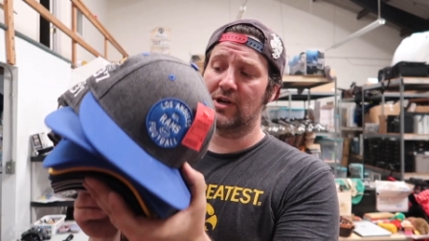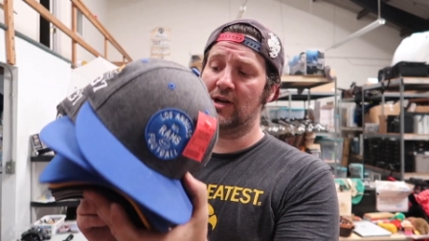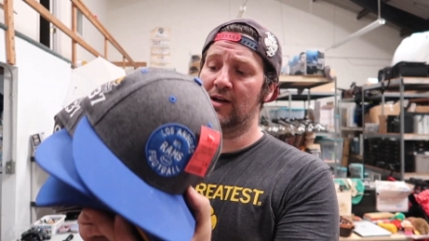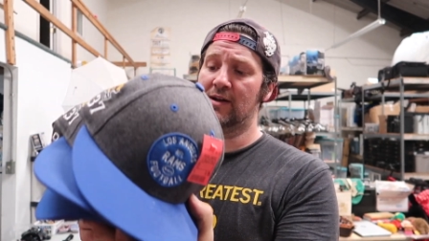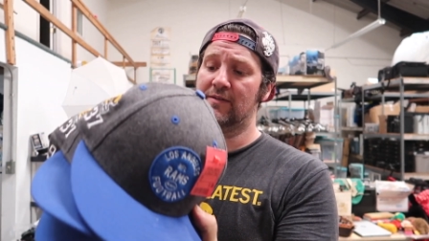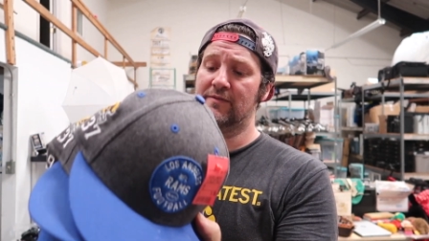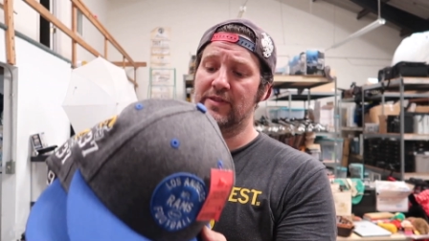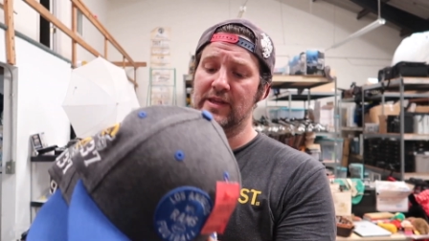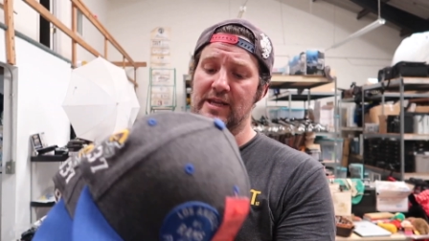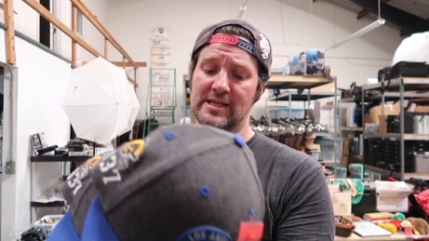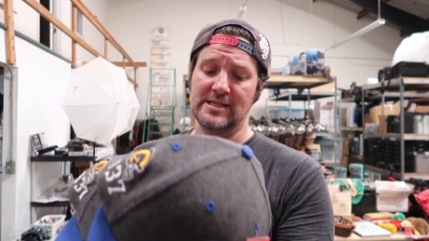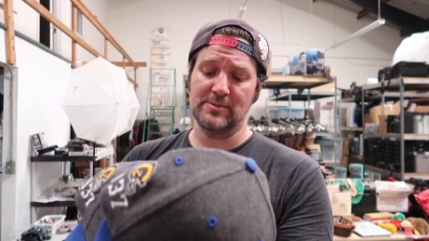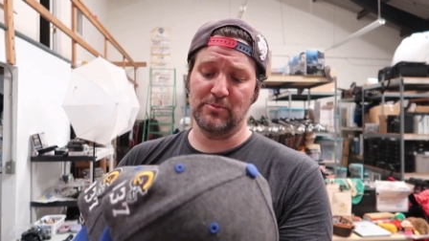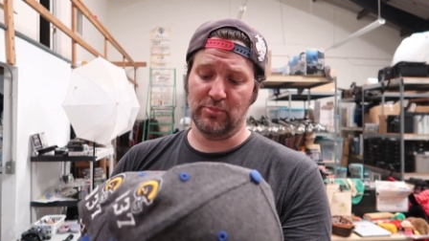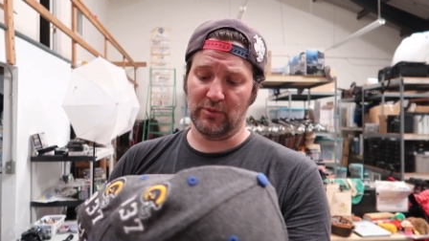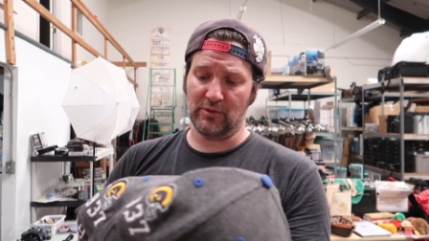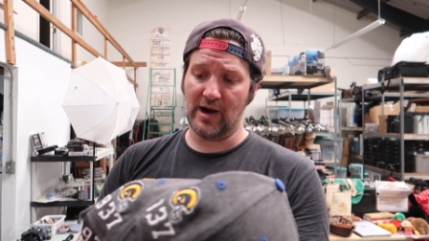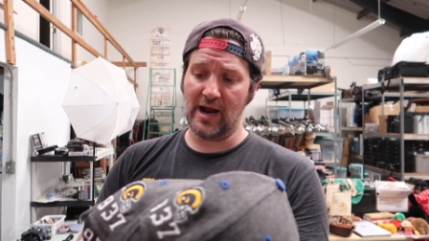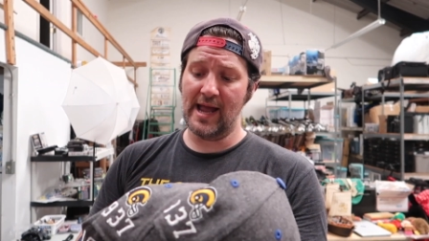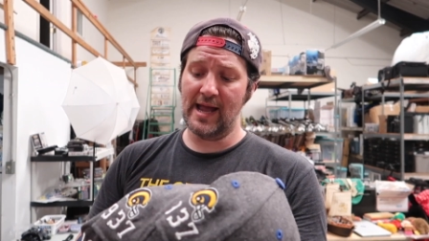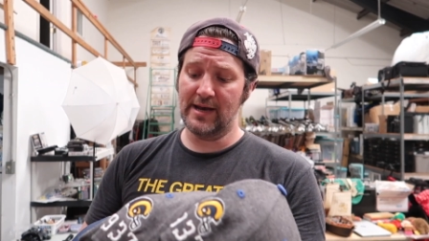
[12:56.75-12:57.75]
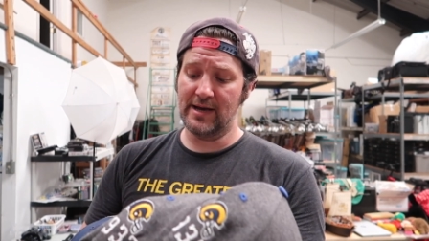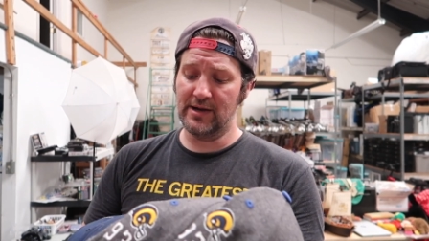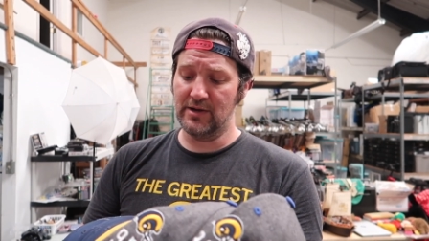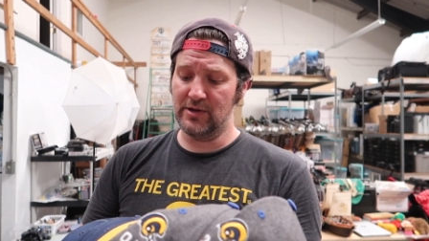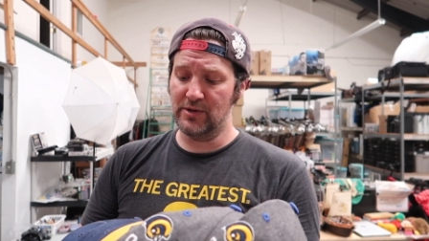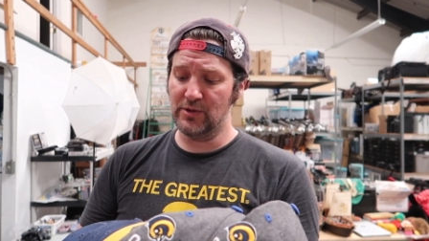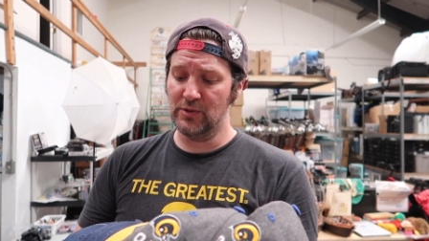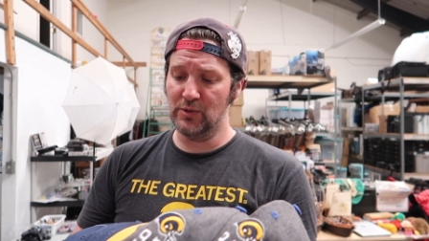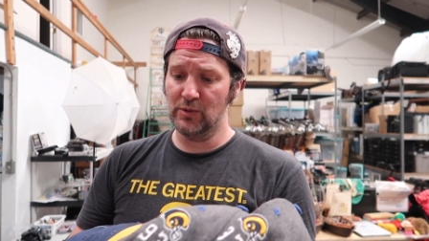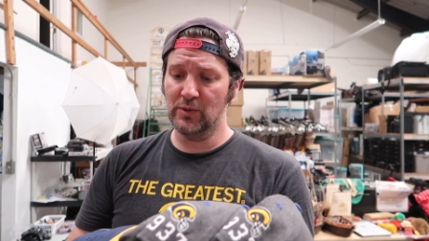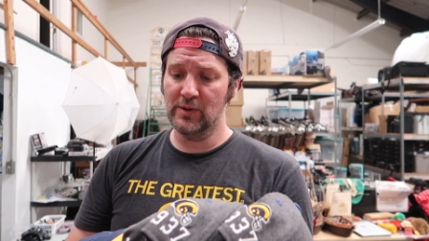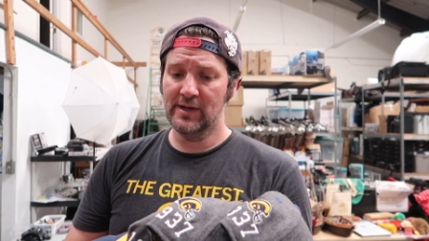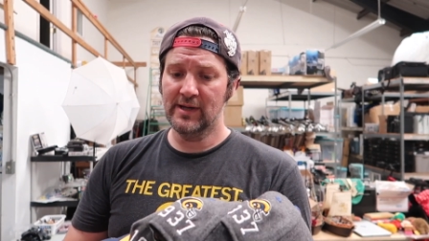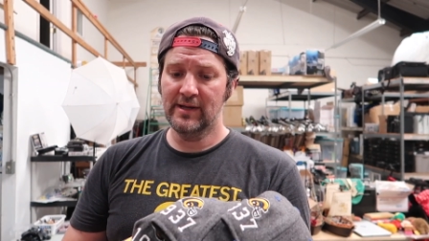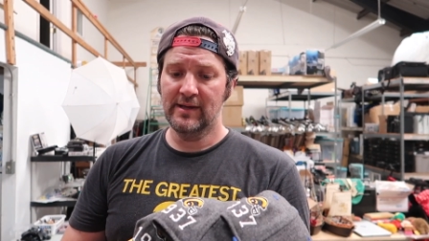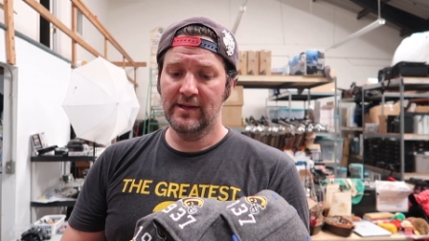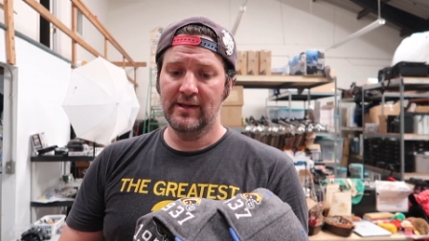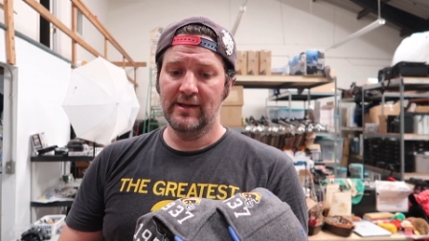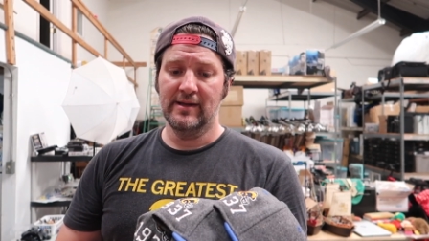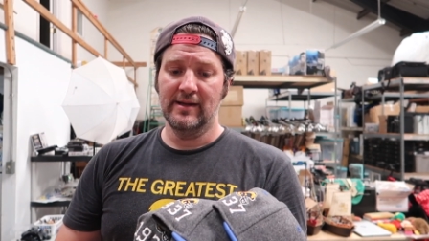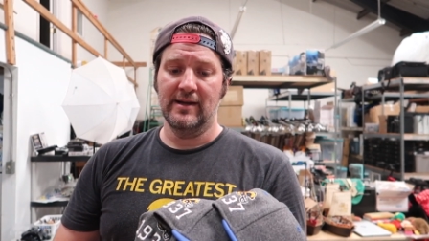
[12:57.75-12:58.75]
of these brand new
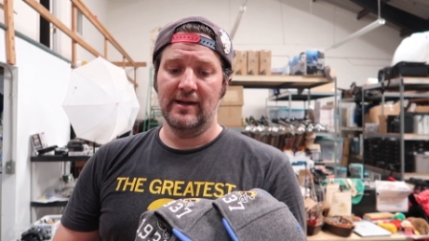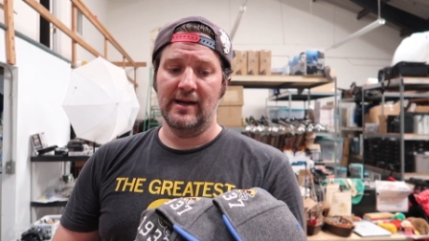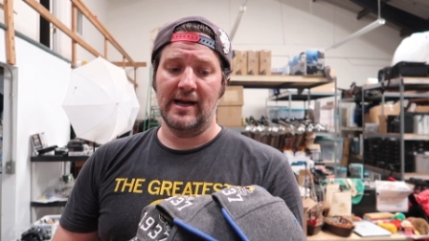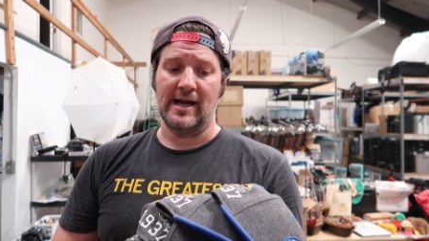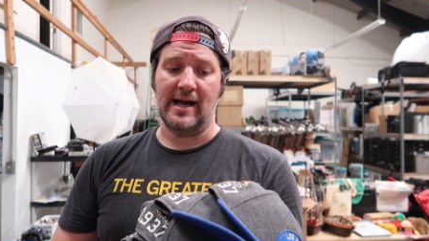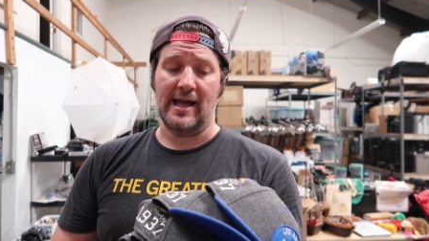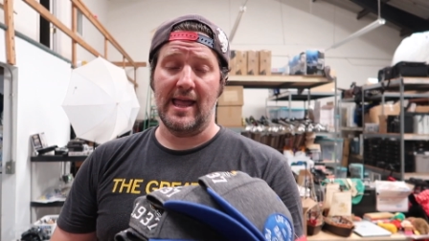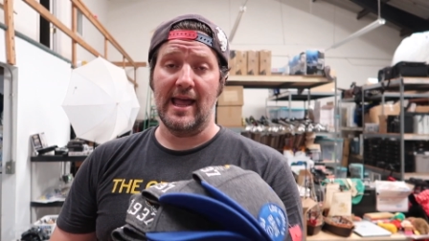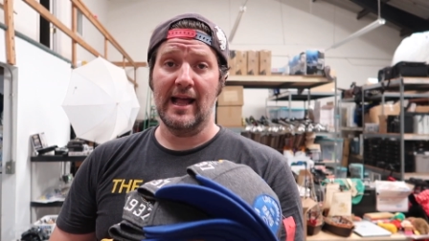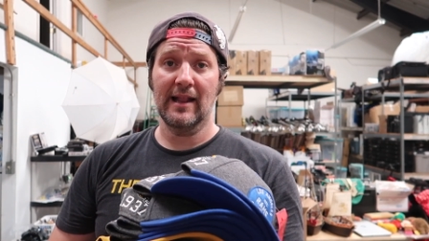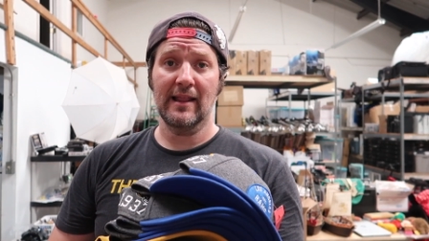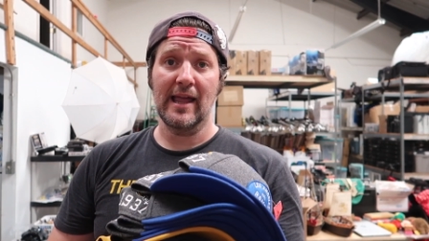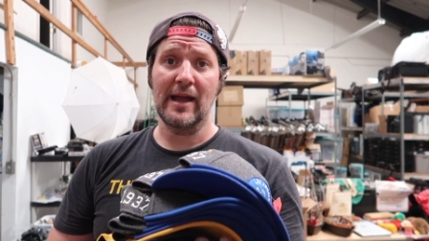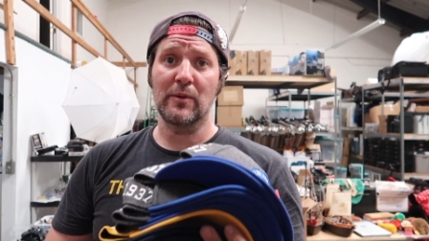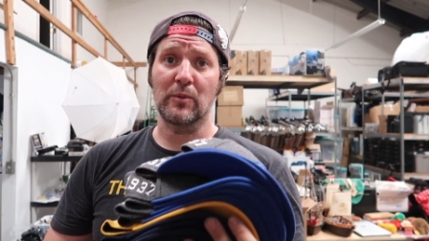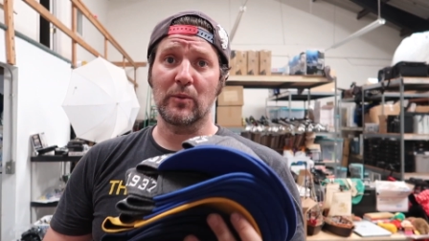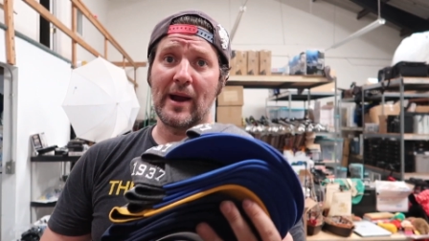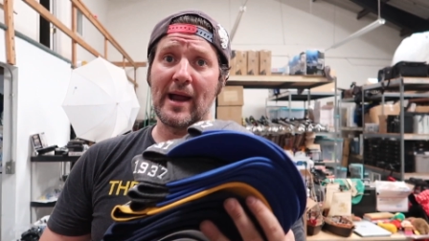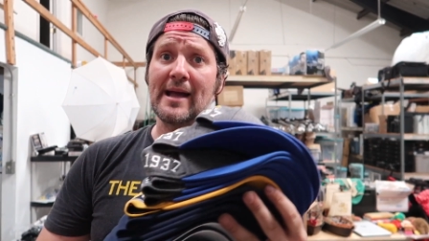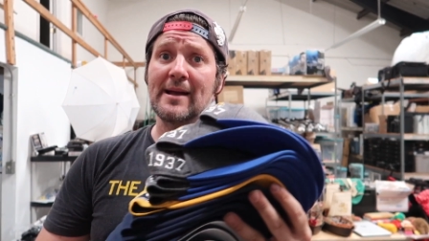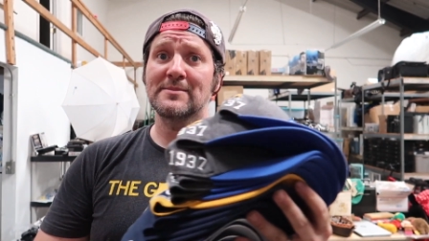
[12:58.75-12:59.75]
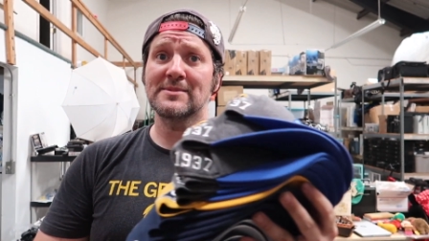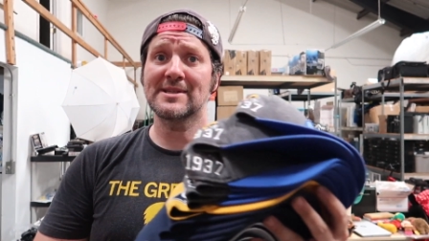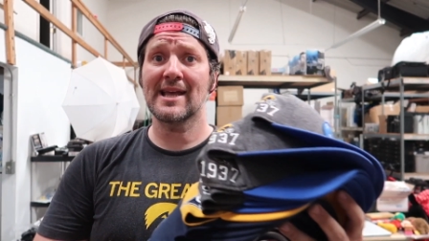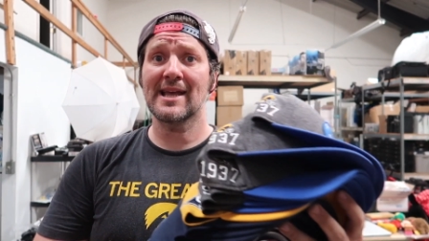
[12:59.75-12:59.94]
LA Rams